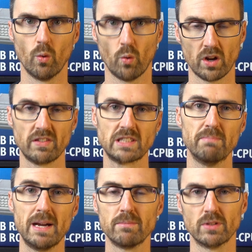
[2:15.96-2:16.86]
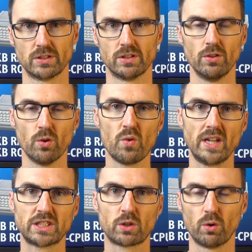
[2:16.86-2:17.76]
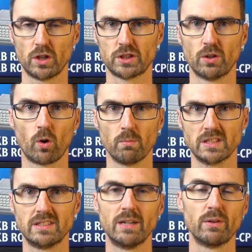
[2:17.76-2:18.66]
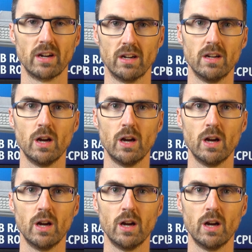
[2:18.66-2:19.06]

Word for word: One of its members, known as Crush or Mysteria,